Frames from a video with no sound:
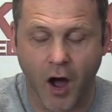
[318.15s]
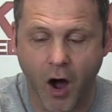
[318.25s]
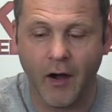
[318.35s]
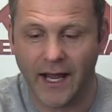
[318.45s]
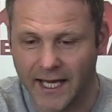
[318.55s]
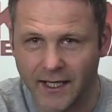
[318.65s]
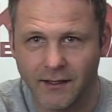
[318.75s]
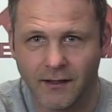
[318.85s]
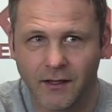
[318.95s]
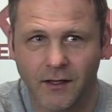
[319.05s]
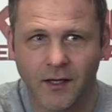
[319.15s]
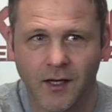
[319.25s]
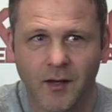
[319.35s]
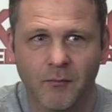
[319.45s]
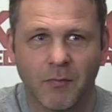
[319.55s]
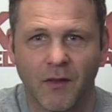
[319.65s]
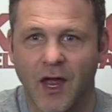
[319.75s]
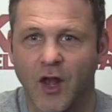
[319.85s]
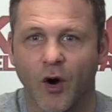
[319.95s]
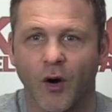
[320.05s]
are in, but
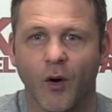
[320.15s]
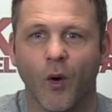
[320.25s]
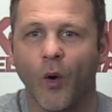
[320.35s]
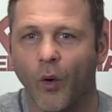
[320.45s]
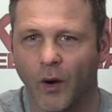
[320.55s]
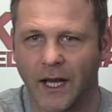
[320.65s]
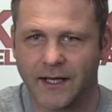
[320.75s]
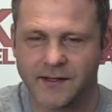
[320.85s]
they're not all in.